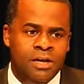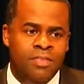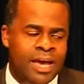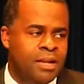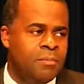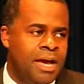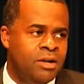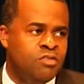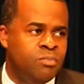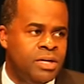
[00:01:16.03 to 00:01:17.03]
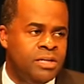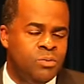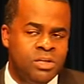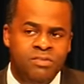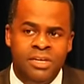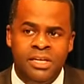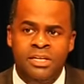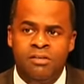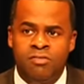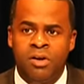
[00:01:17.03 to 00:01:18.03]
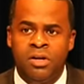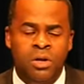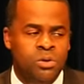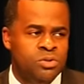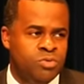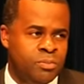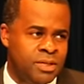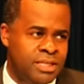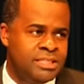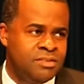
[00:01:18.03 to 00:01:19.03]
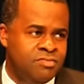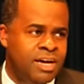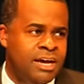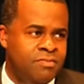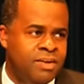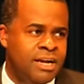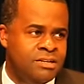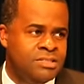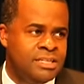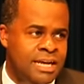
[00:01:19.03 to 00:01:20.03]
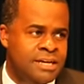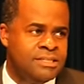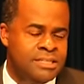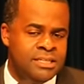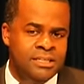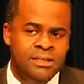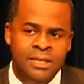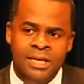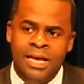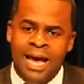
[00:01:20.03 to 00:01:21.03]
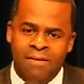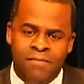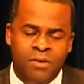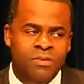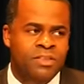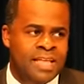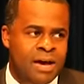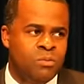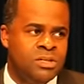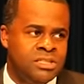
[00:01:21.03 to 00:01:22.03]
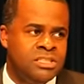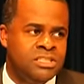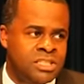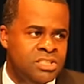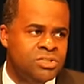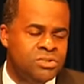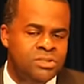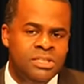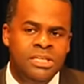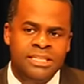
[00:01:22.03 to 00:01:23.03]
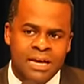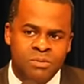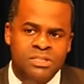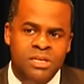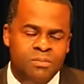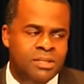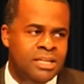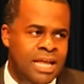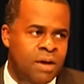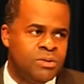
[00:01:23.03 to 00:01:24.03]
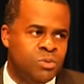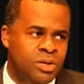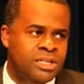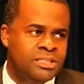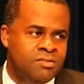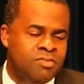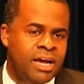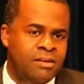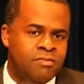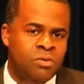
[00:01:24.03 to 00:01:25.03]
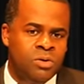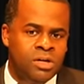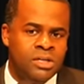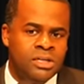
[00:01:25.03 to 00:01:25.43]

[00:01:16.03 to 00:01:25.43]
That amount of money would have ended furloughs for police and firefighters in our city. I felt that that was essential. That was something that I was willing to fight for.